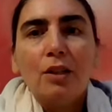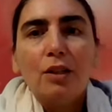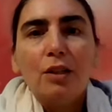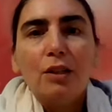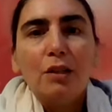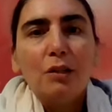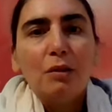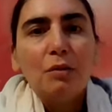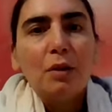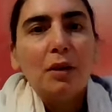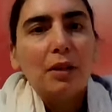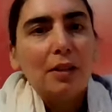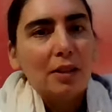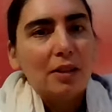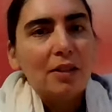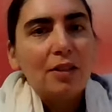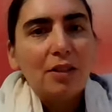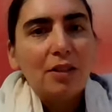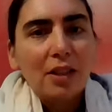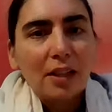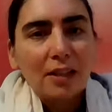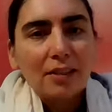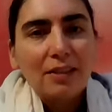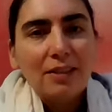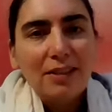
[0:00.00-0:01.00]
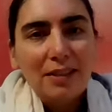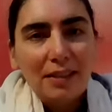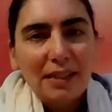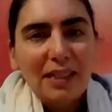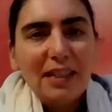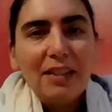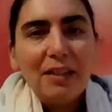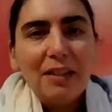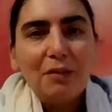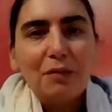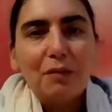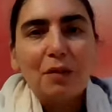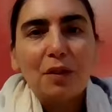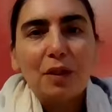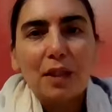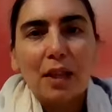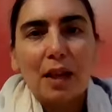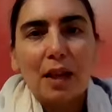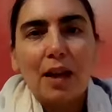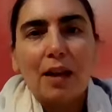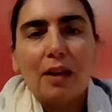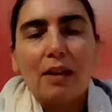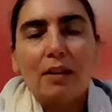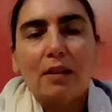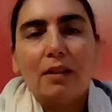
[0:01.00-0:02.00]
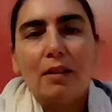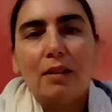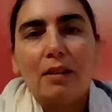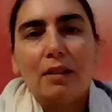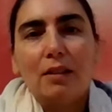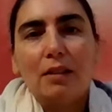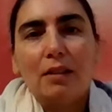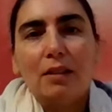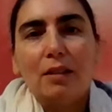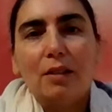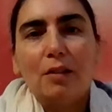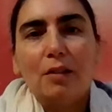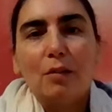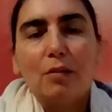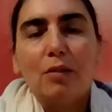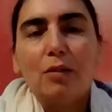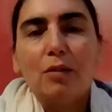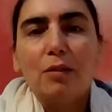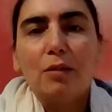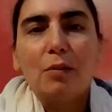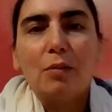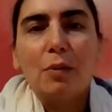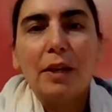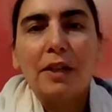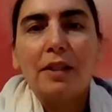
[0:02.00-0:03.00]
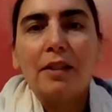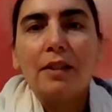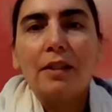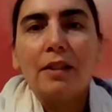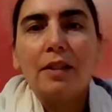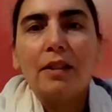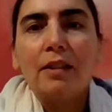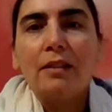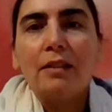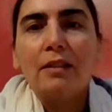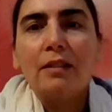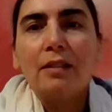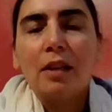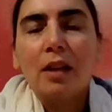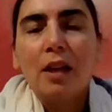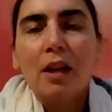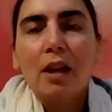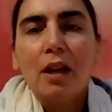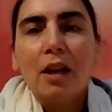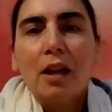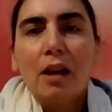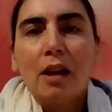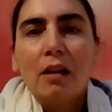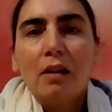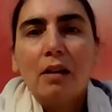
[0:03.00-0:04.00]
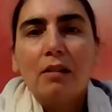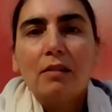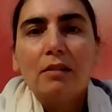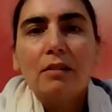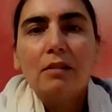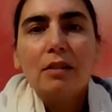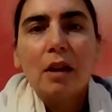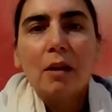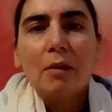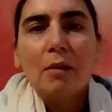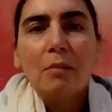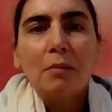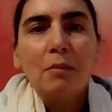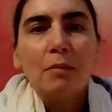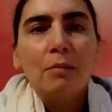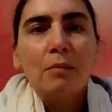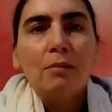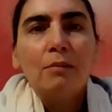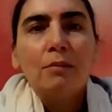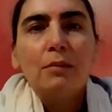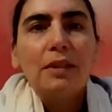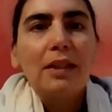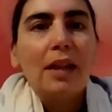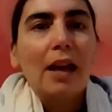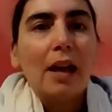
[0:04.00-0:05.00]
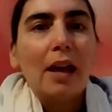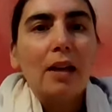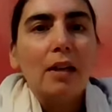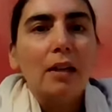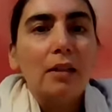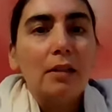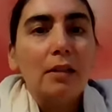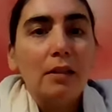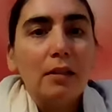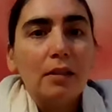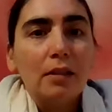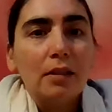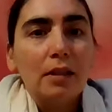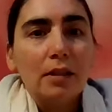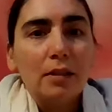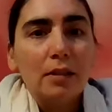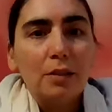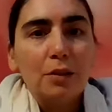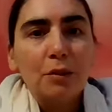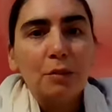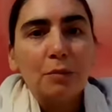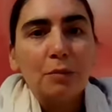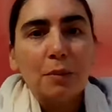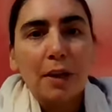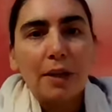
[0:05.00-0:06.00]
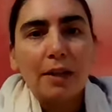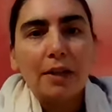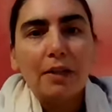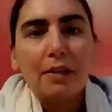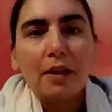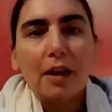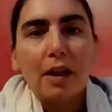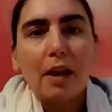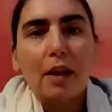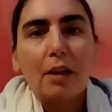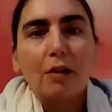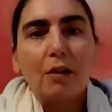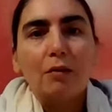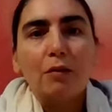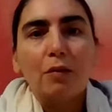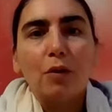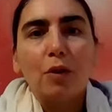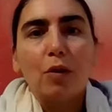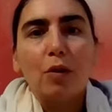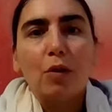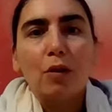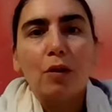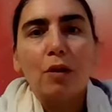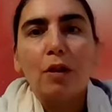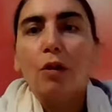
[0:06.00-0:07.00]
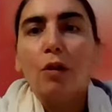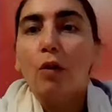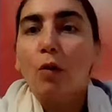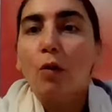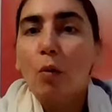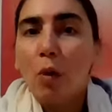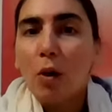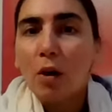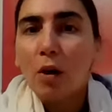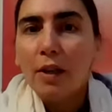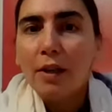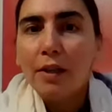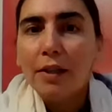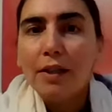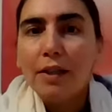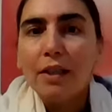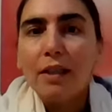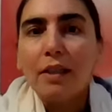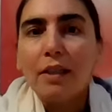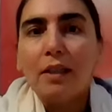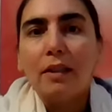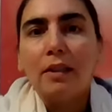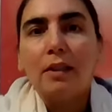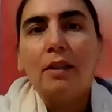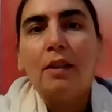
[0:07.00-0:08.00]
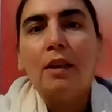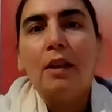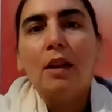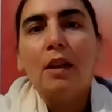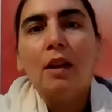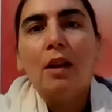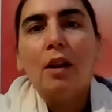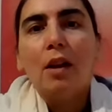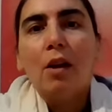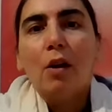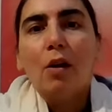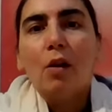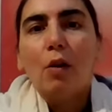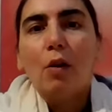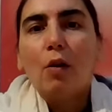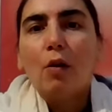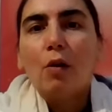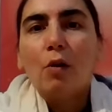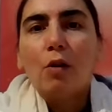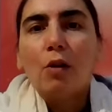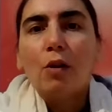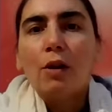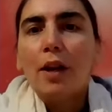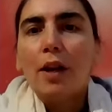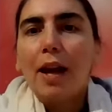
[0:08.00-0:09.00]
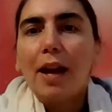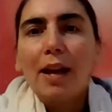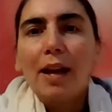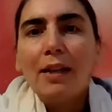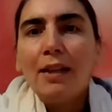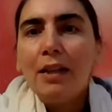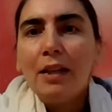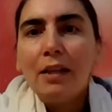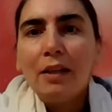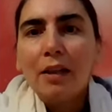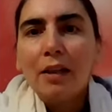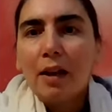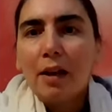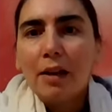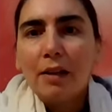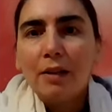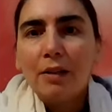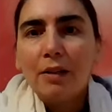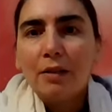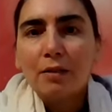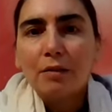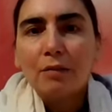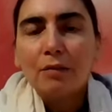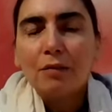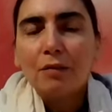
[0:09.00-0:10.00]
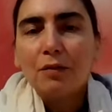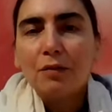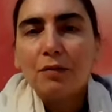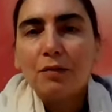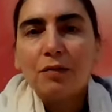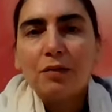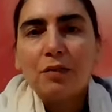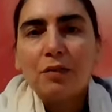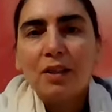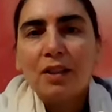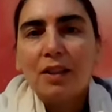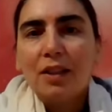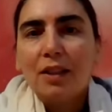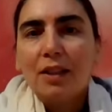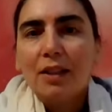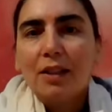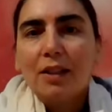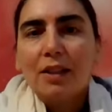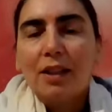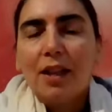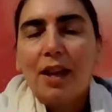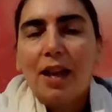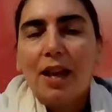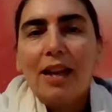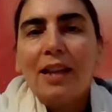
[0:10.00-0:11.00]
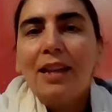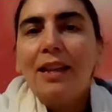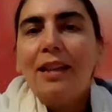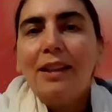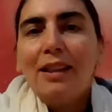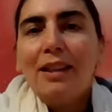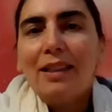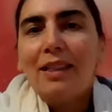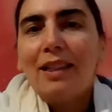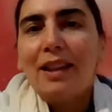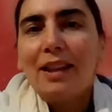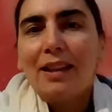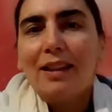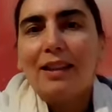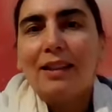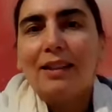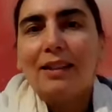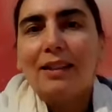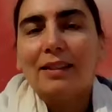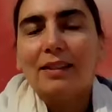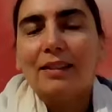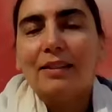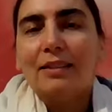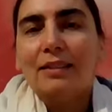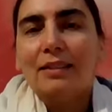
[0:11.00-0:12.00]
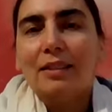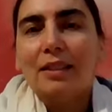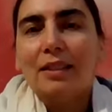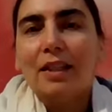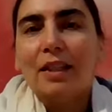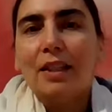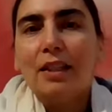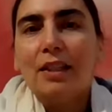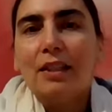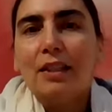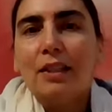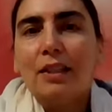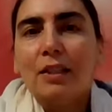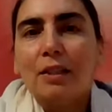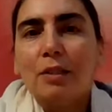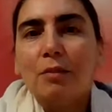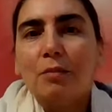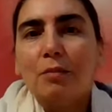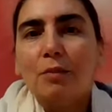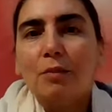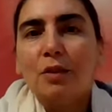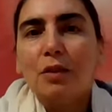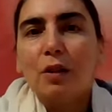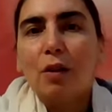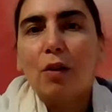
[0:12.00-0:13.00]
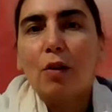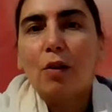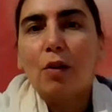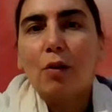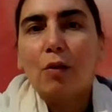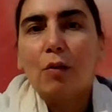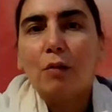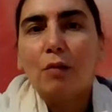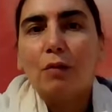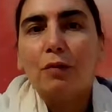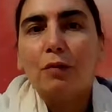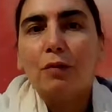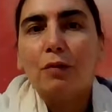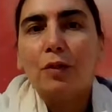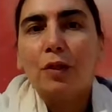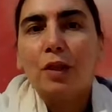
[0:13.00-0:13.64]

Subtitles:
you are a trustee for that. You know? So whether it's some talent that you might have, or a quality, or any kind of anything in terms of,